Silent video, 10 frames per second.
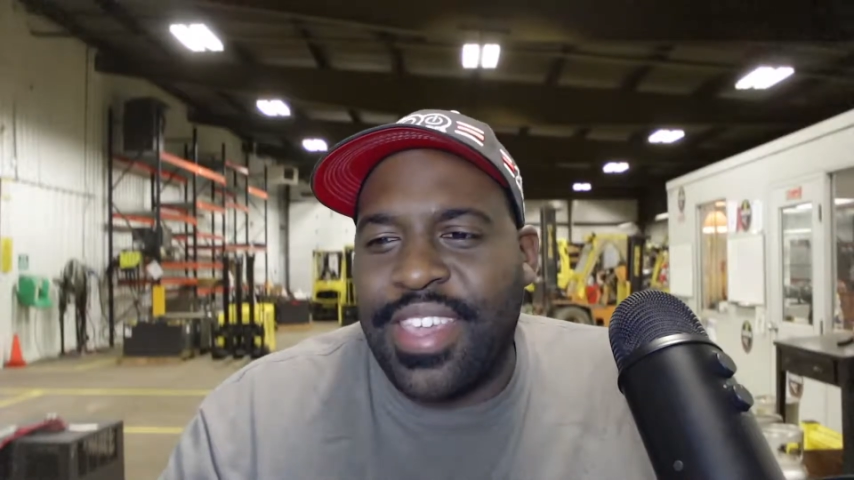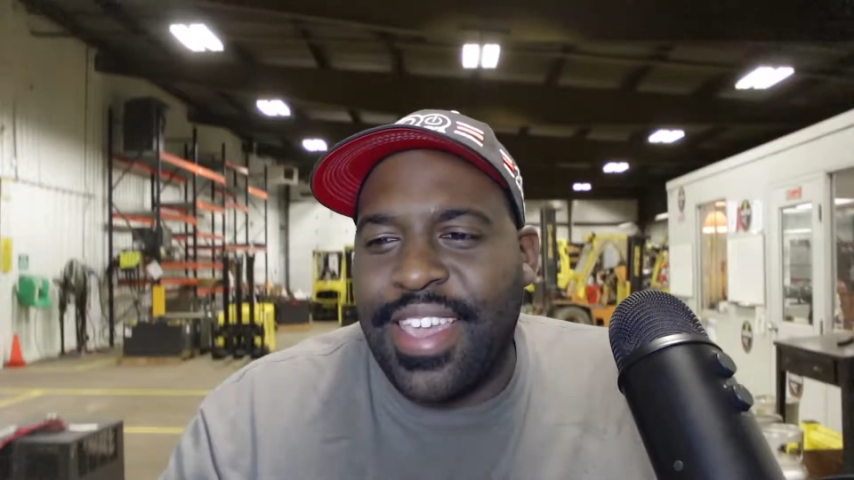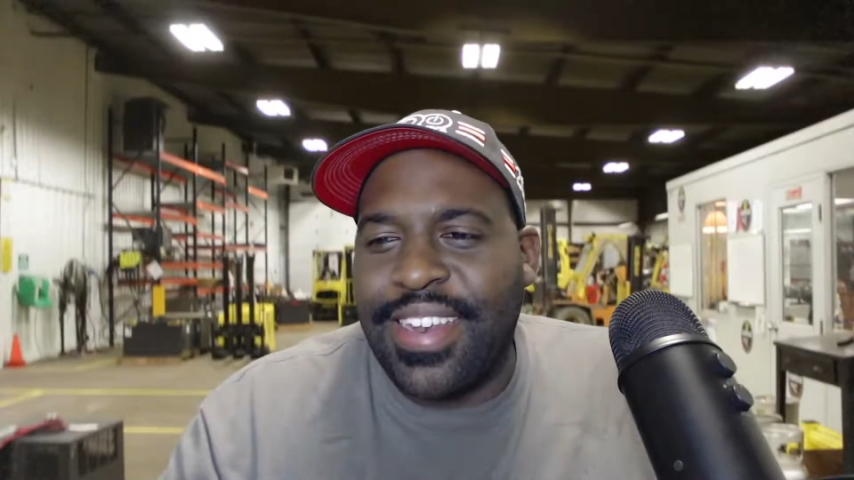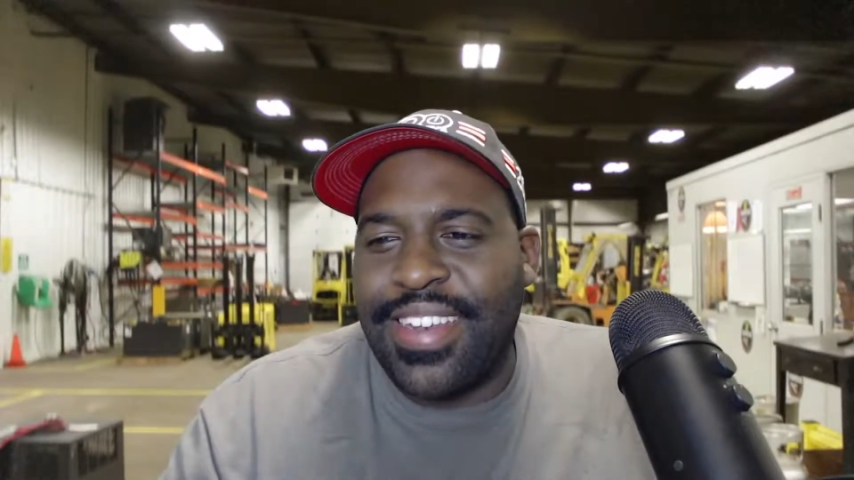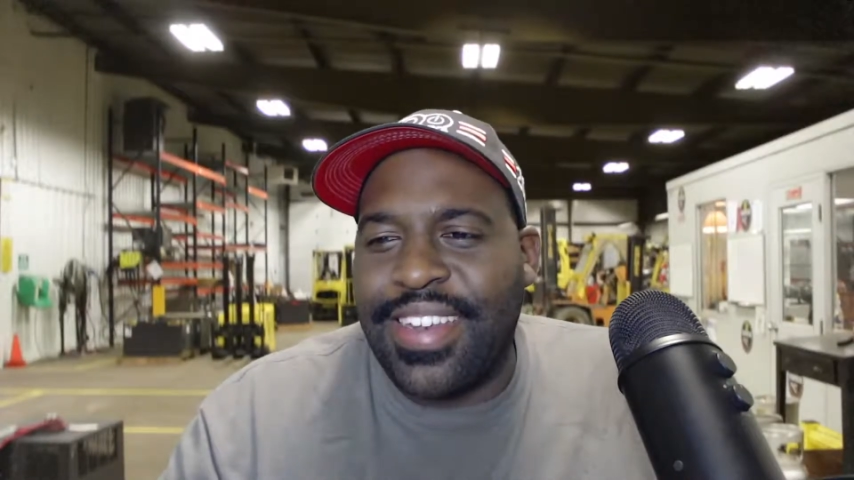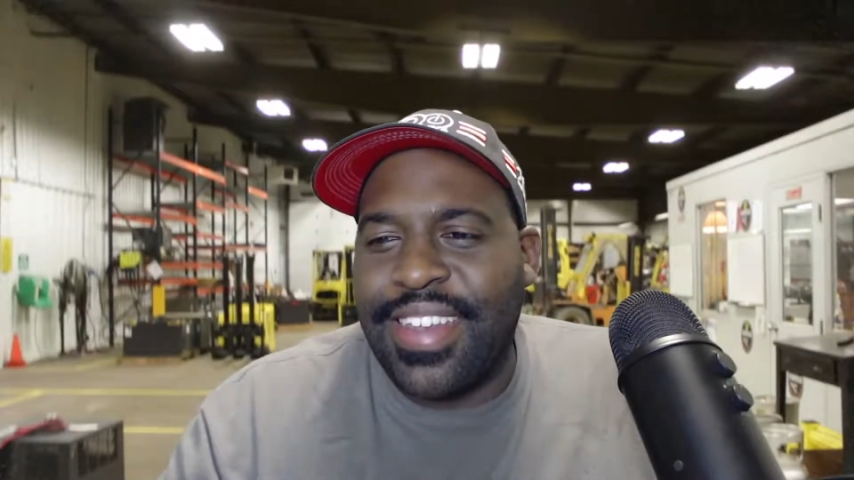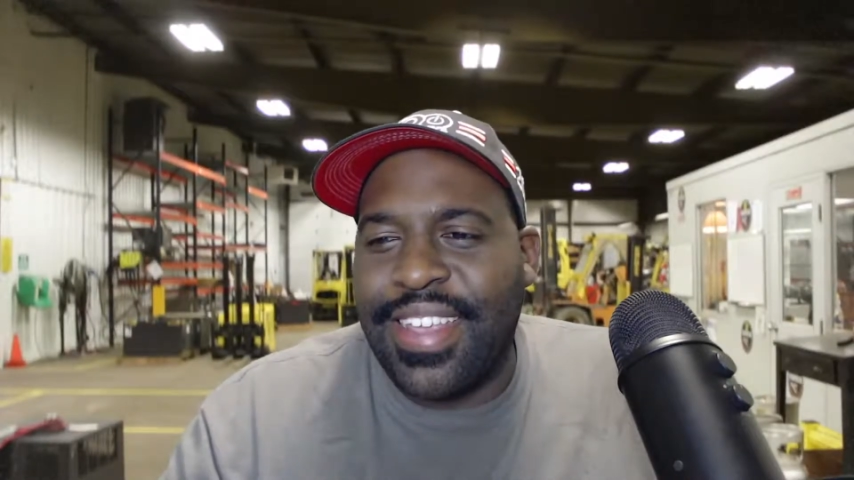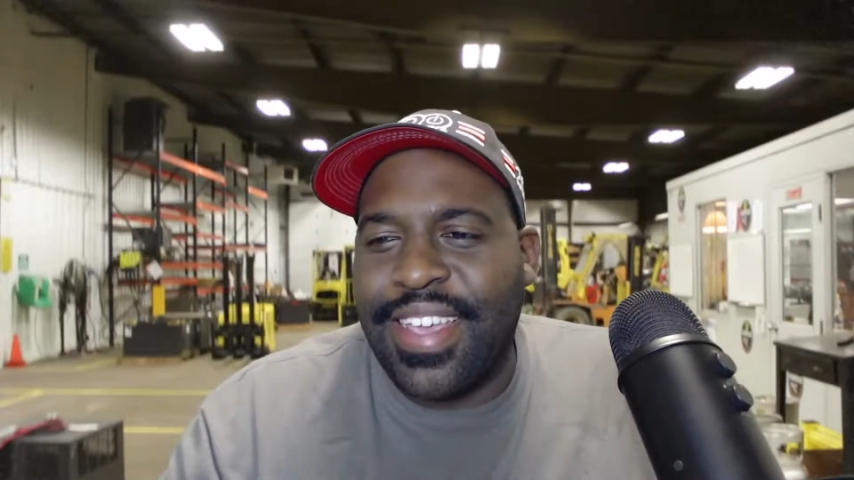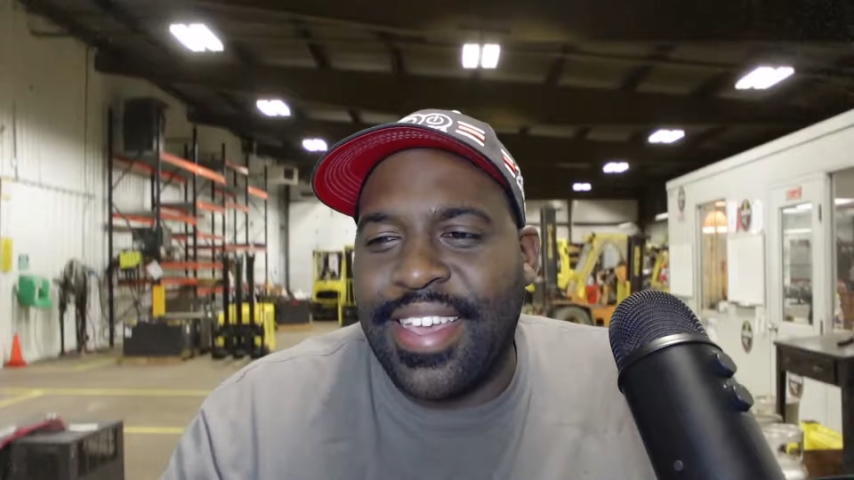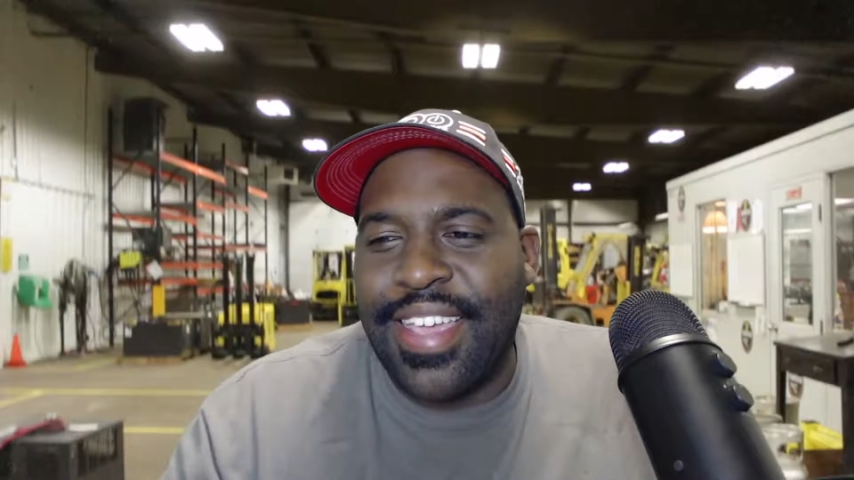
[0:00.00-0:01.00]
Get
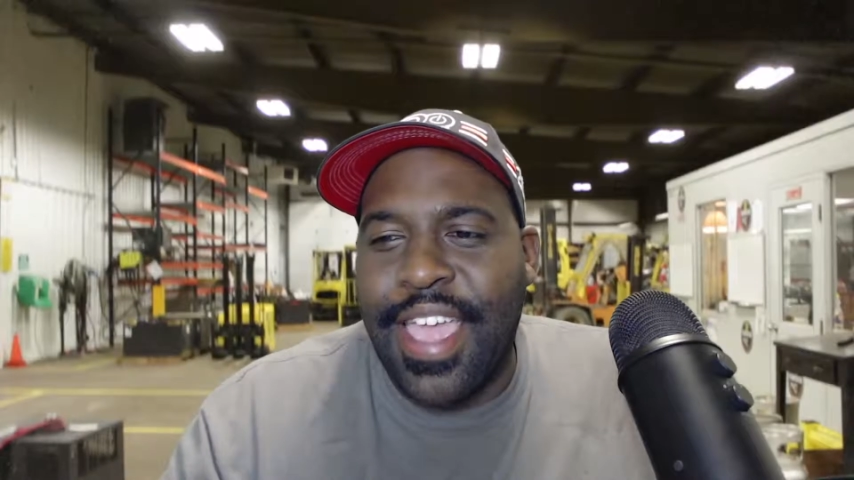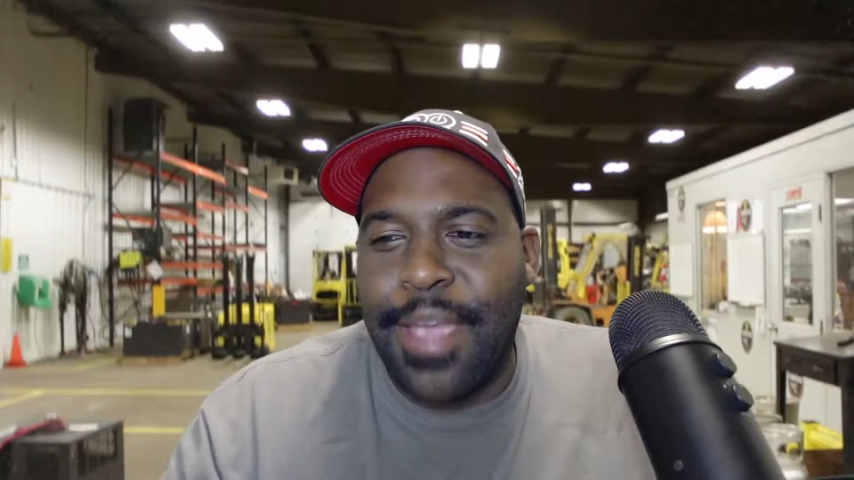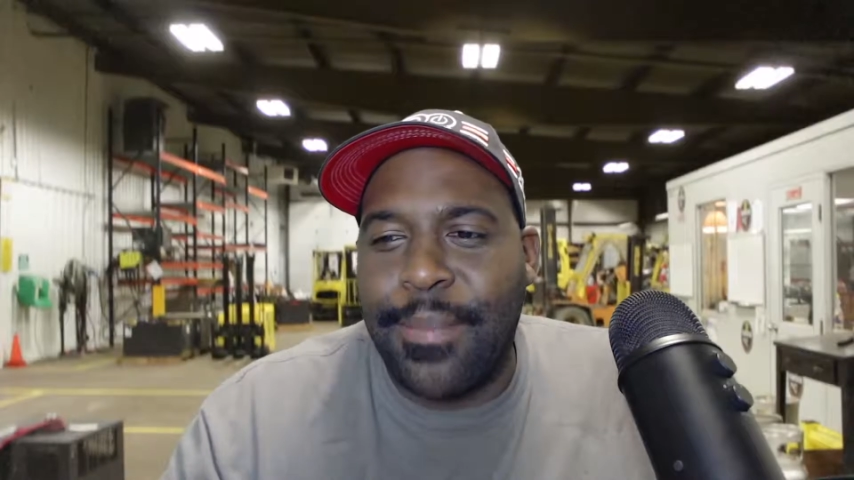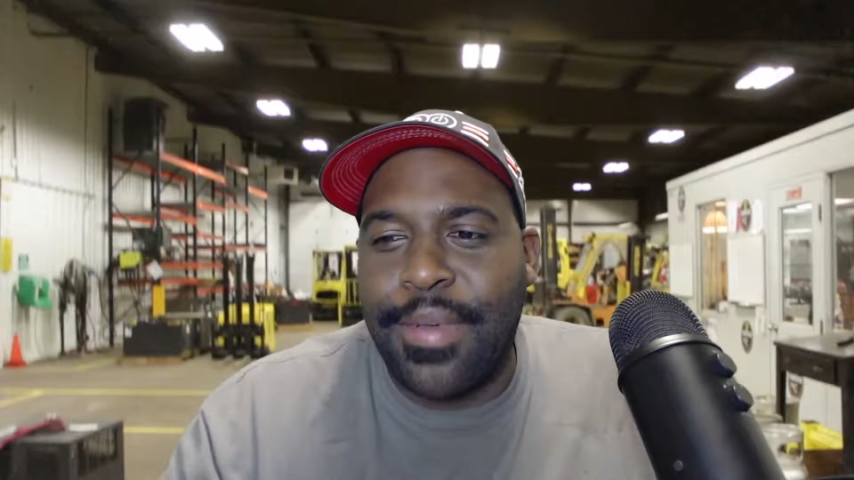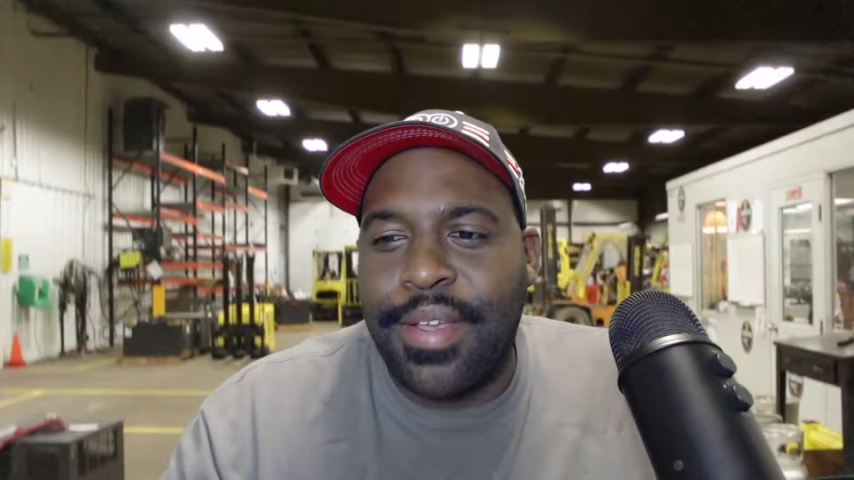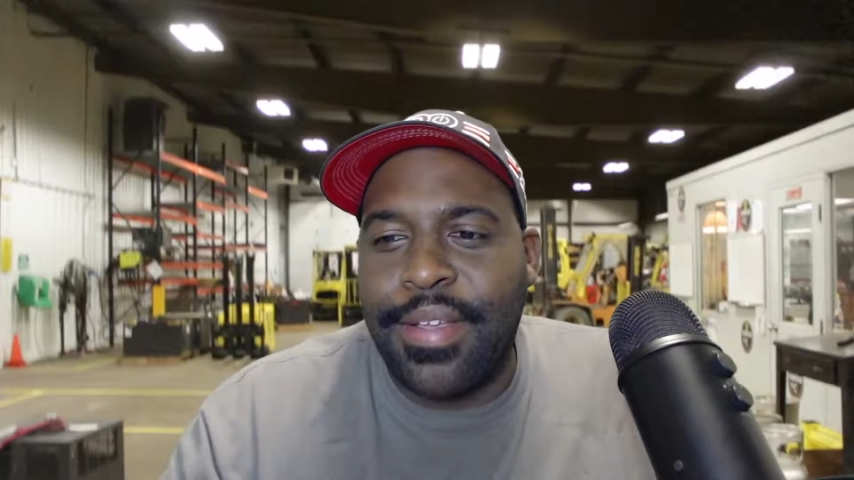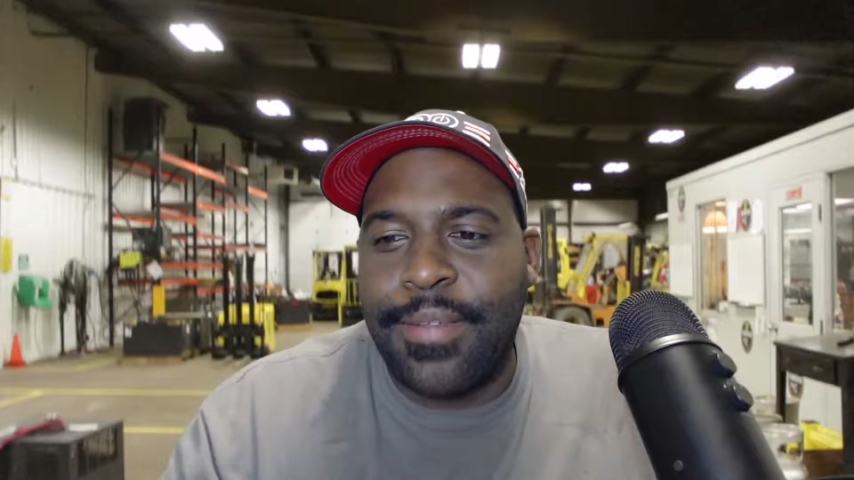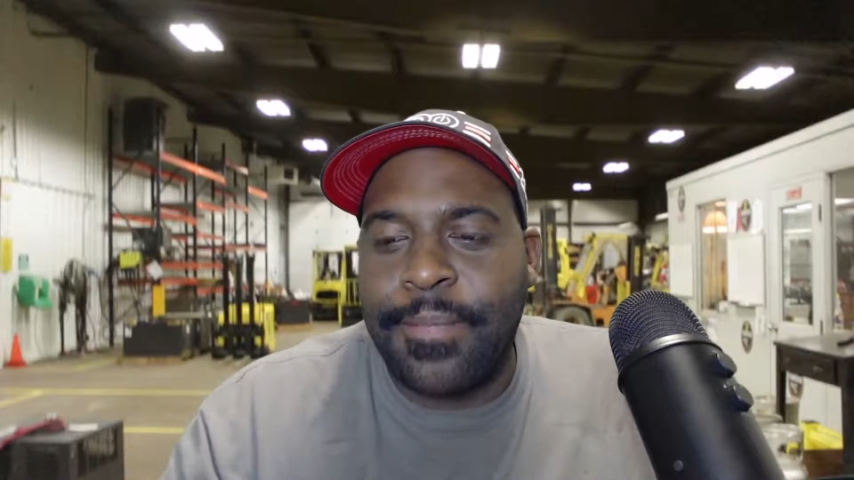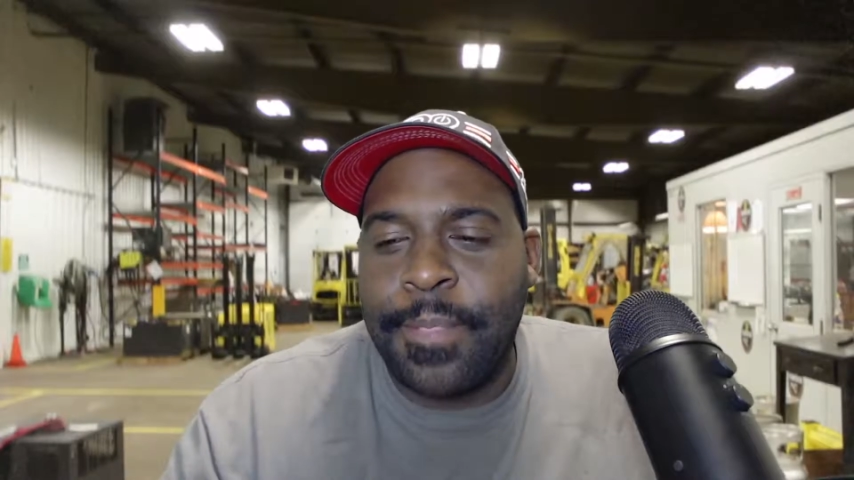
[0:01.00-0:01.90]
a camera.